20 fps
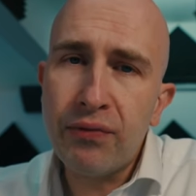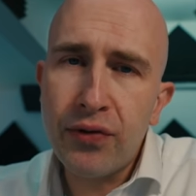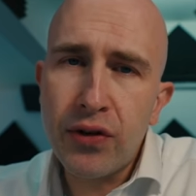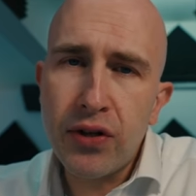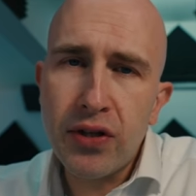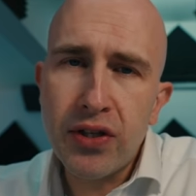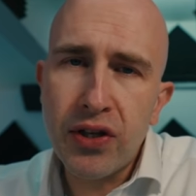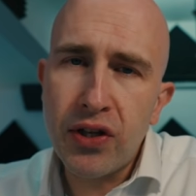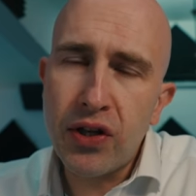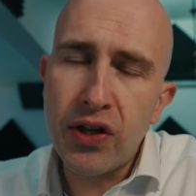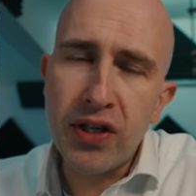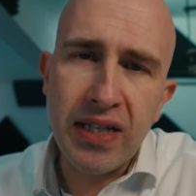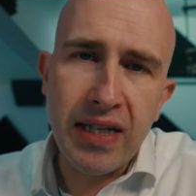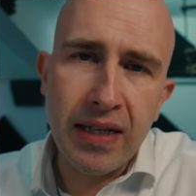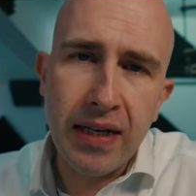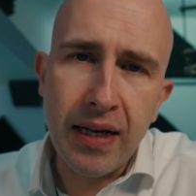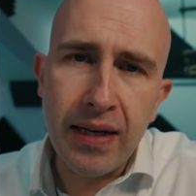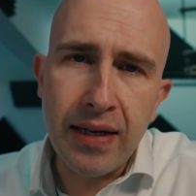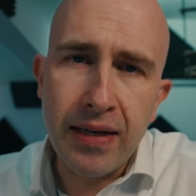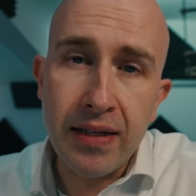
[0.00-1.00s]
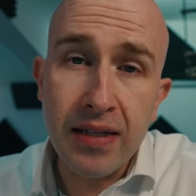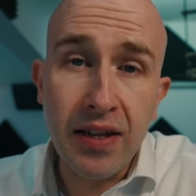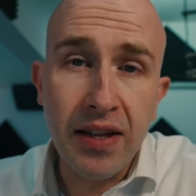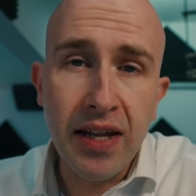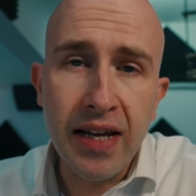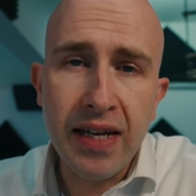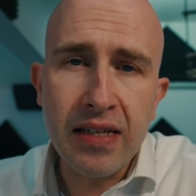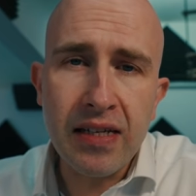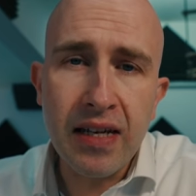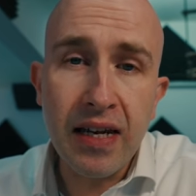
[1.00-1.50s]
first 30 days and
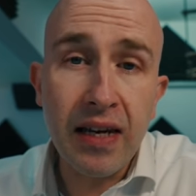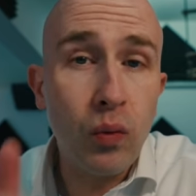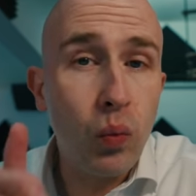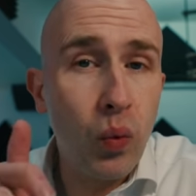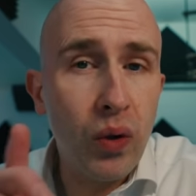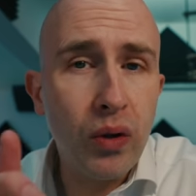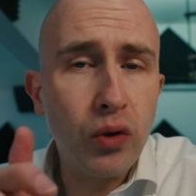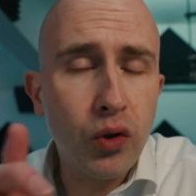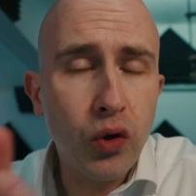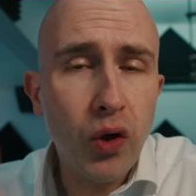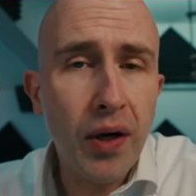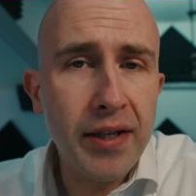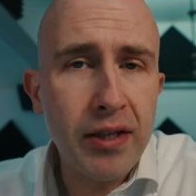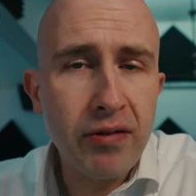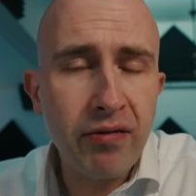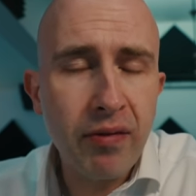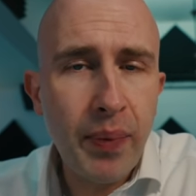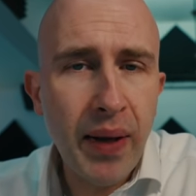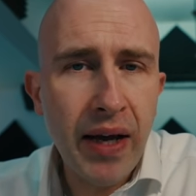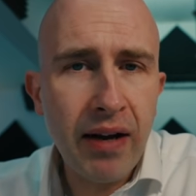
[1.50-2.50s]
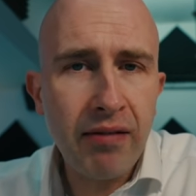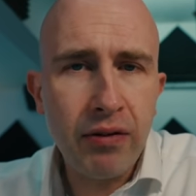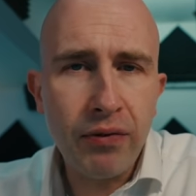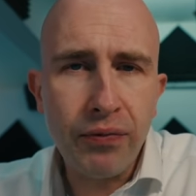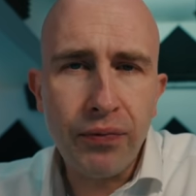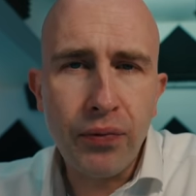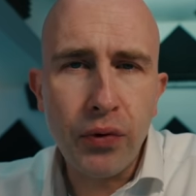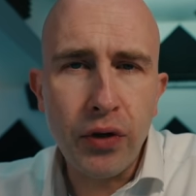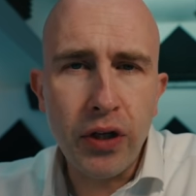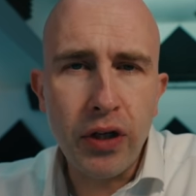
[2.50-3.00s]
they say, we'll try to repair it
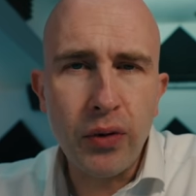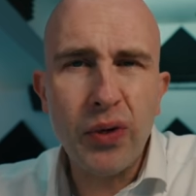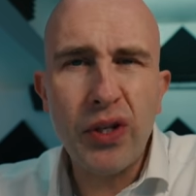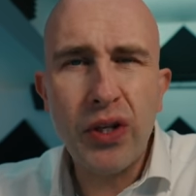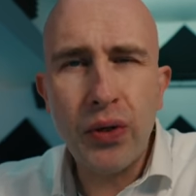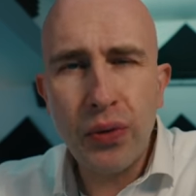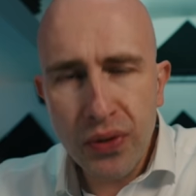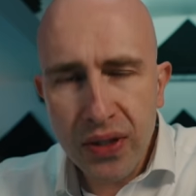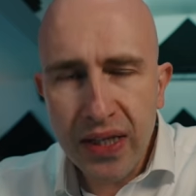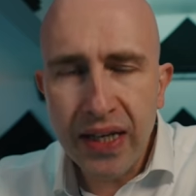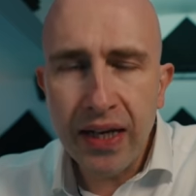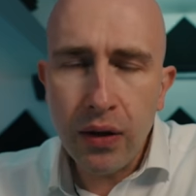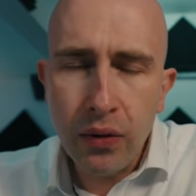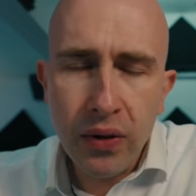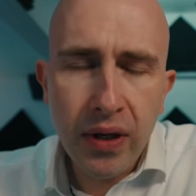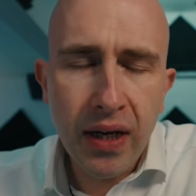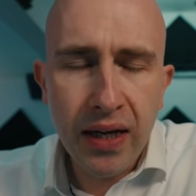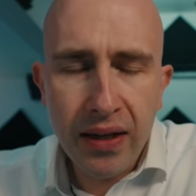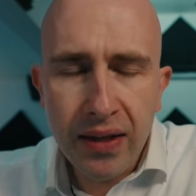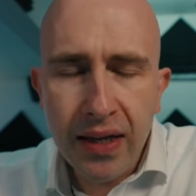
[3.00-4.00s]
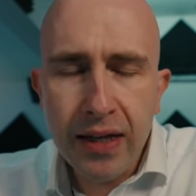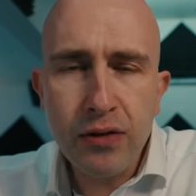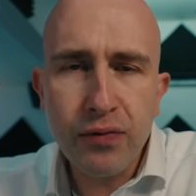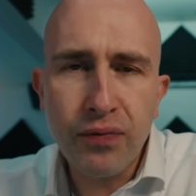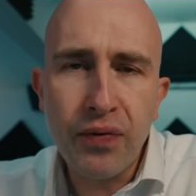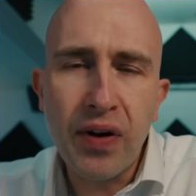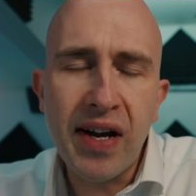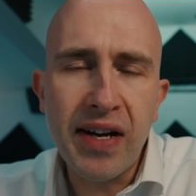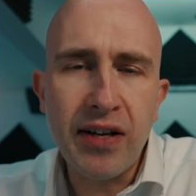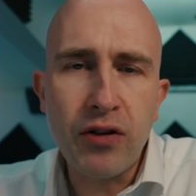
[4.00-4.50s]
for you, and you say, okay, that's
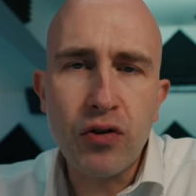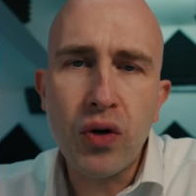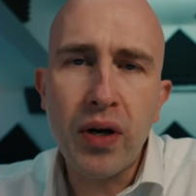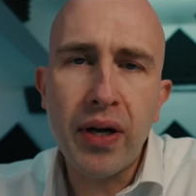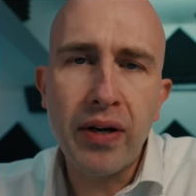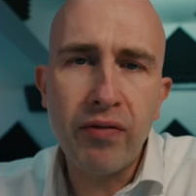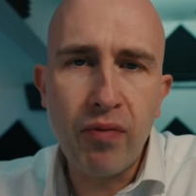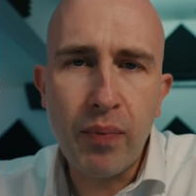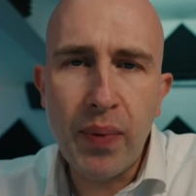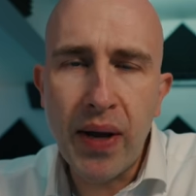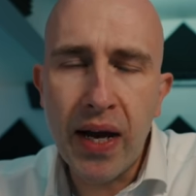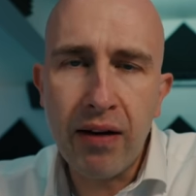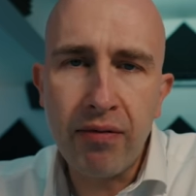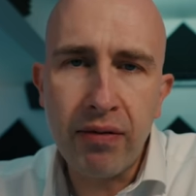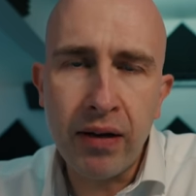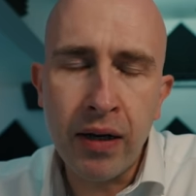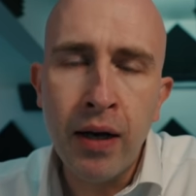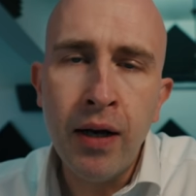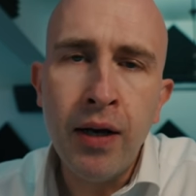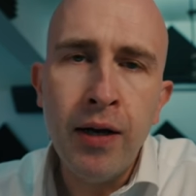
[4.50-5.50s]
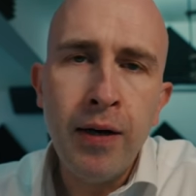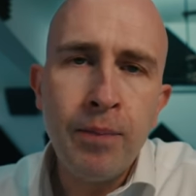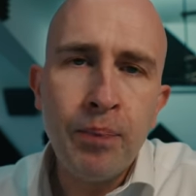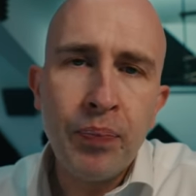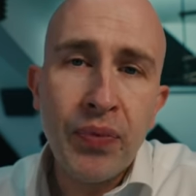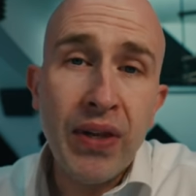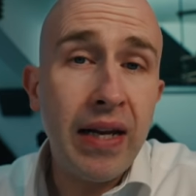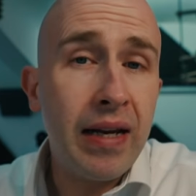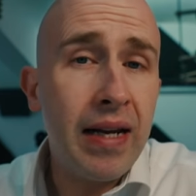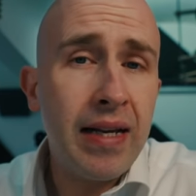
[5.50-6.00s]
fine, try and repair it.
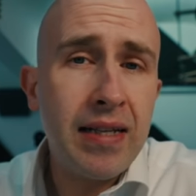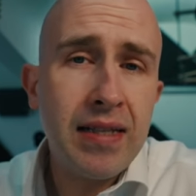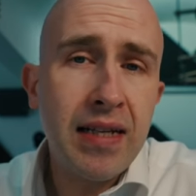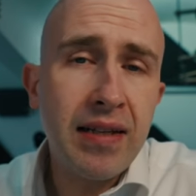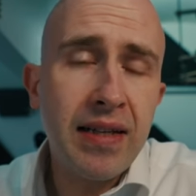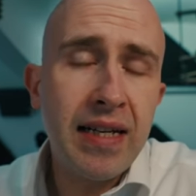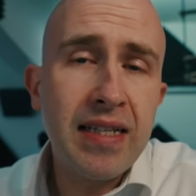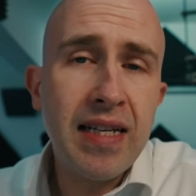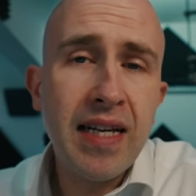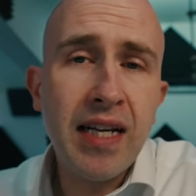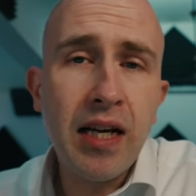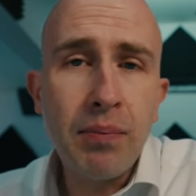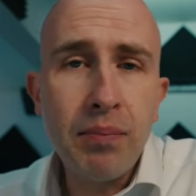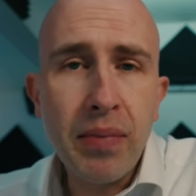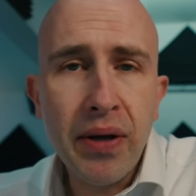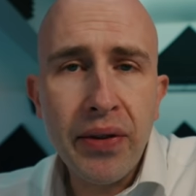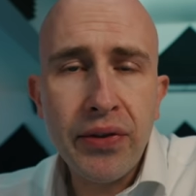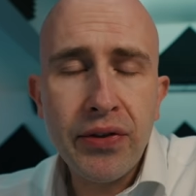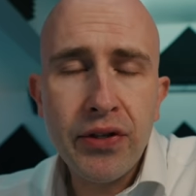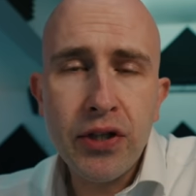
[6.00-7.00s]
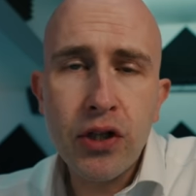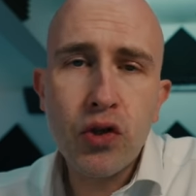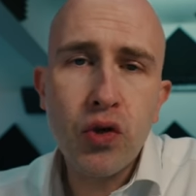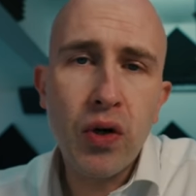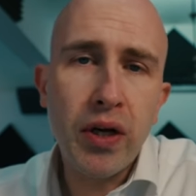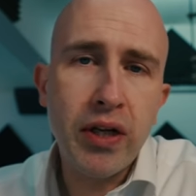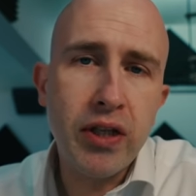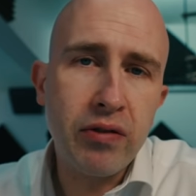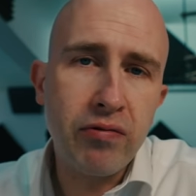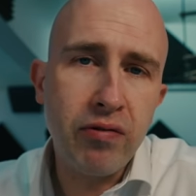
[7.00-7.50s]
Then let's say they take a month to
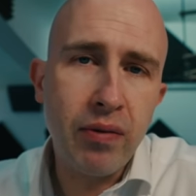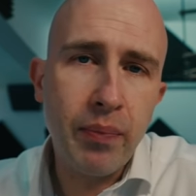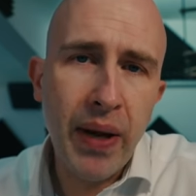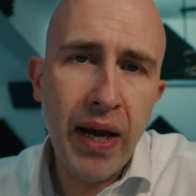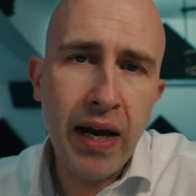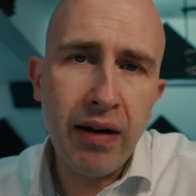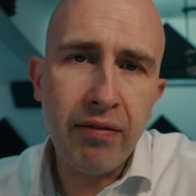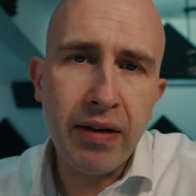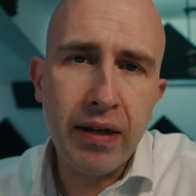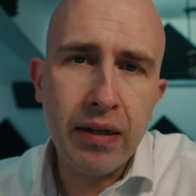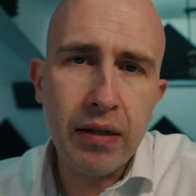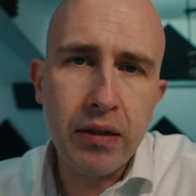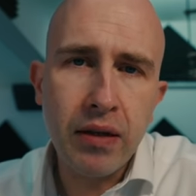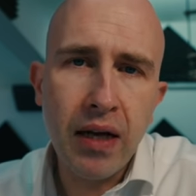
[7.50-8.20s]
try to repair it